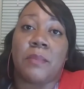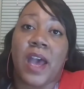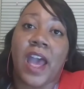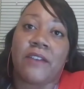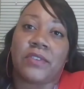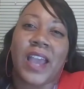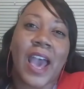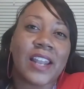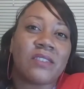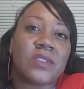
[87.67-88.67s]
but have
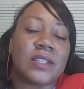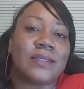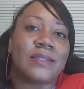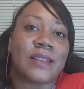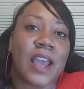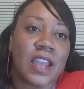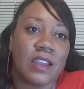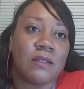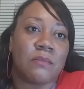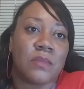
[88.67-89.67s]
kind of the
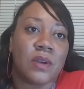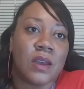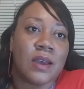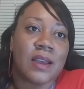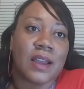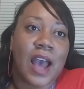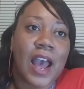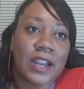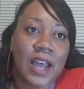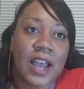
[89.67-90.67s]
same
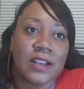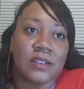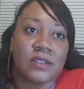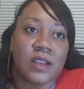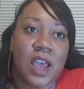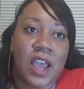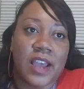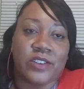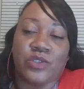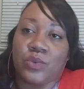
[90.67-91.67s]
guidelines
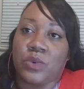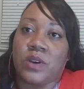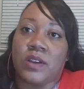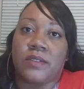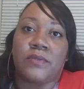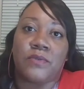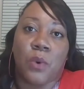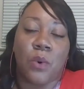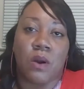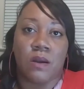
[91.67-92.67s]
as you would
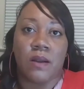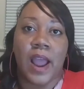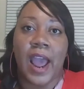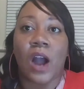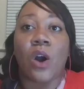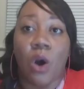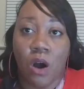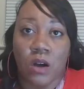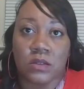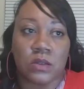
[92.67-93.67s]
for alcohol.